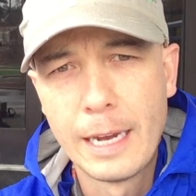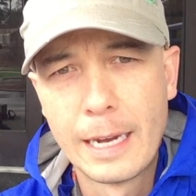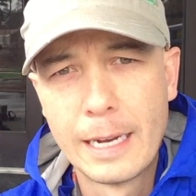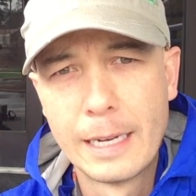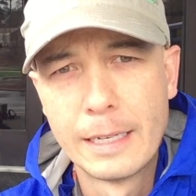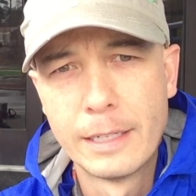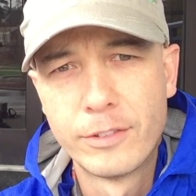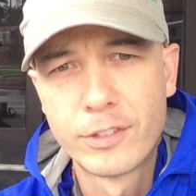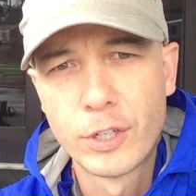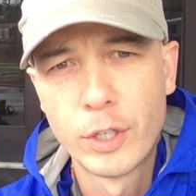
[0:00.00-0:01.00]
and
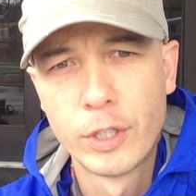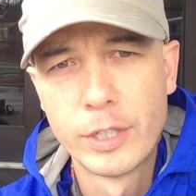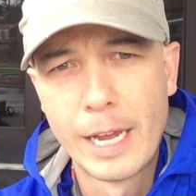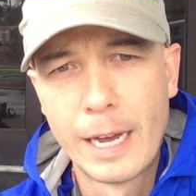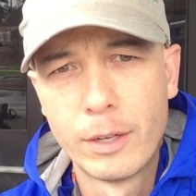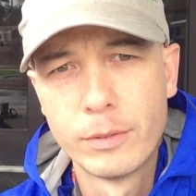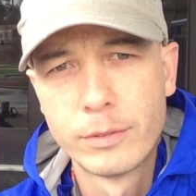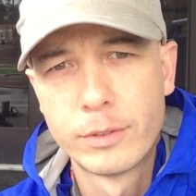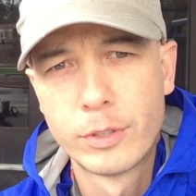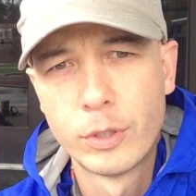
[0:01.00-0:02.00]
it's turned out
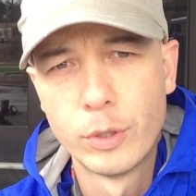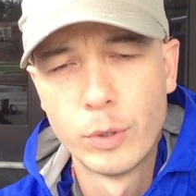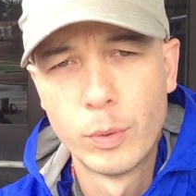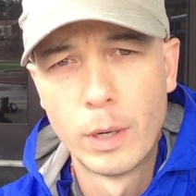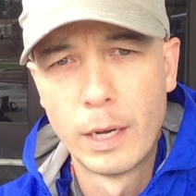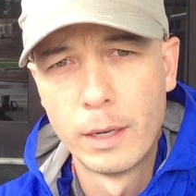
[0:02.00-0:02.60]
to,